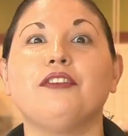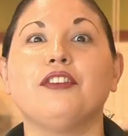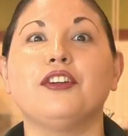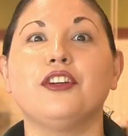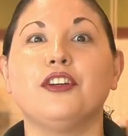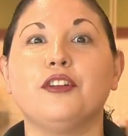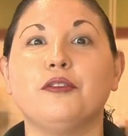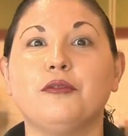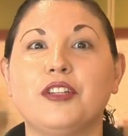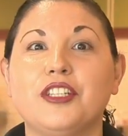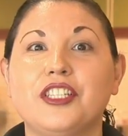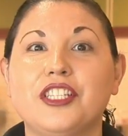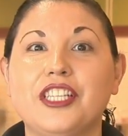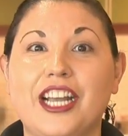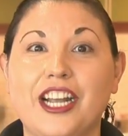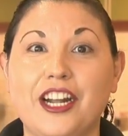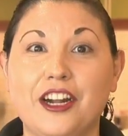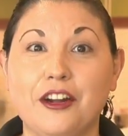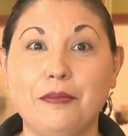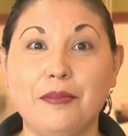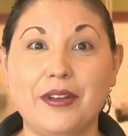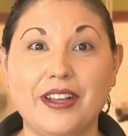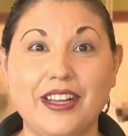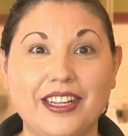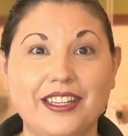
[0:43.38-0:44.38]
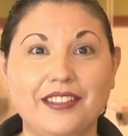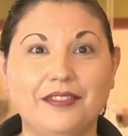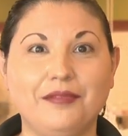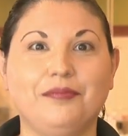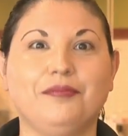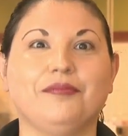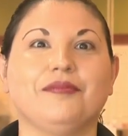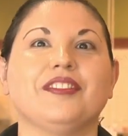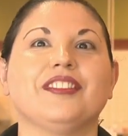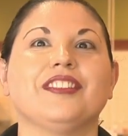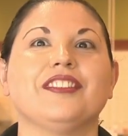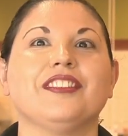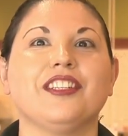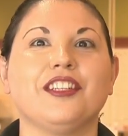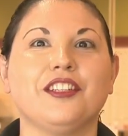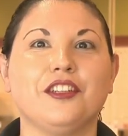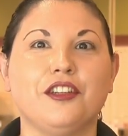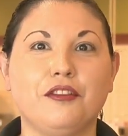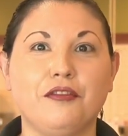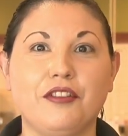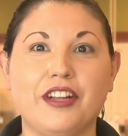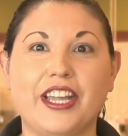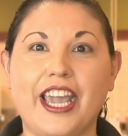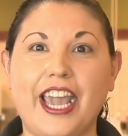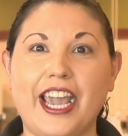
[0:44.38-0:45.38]
Have a good retirement,
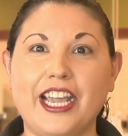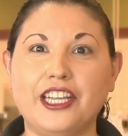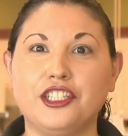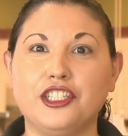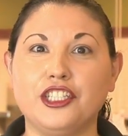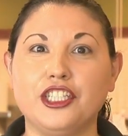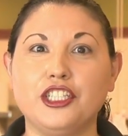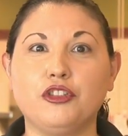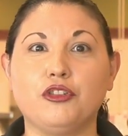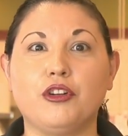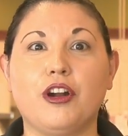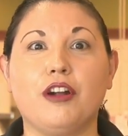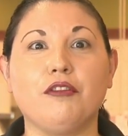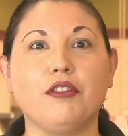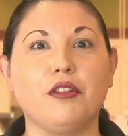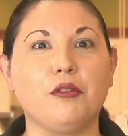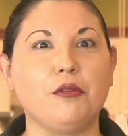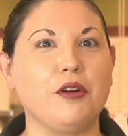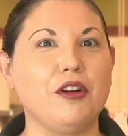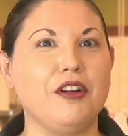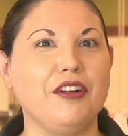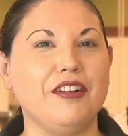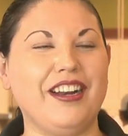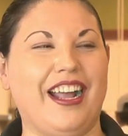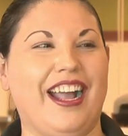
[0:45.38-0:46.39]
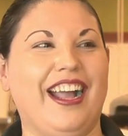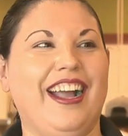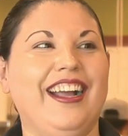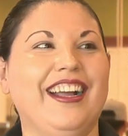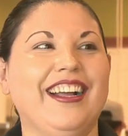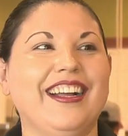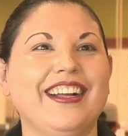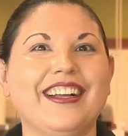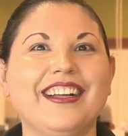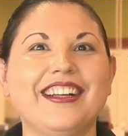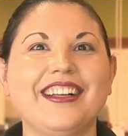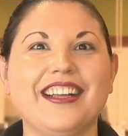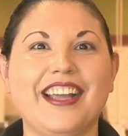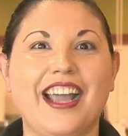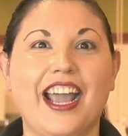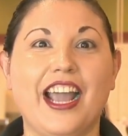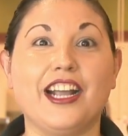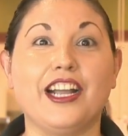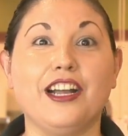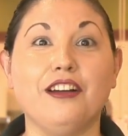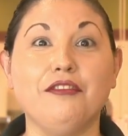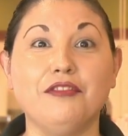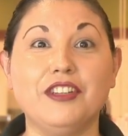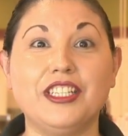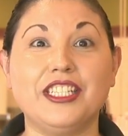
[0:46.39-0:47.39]
good vacation, travel the world, uh,
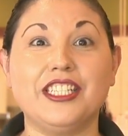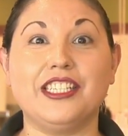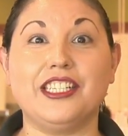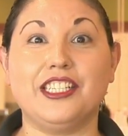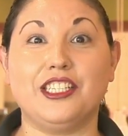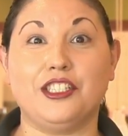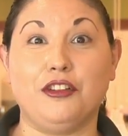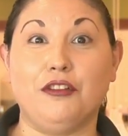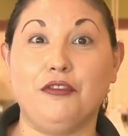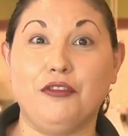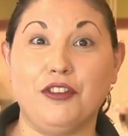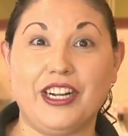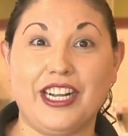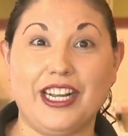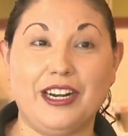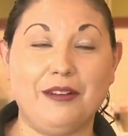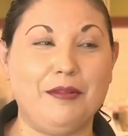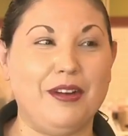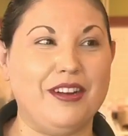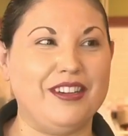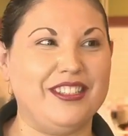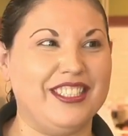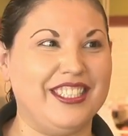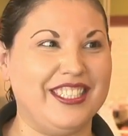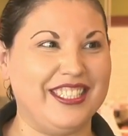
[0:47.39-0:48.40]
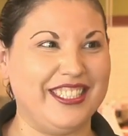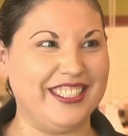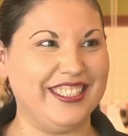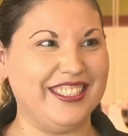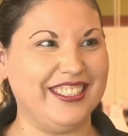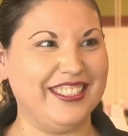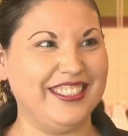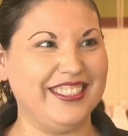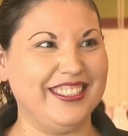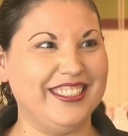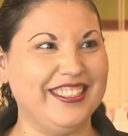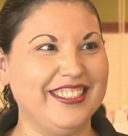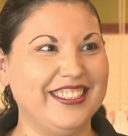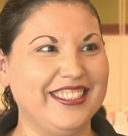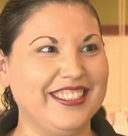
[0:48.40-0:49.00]
and come visit us. Don't forget about us.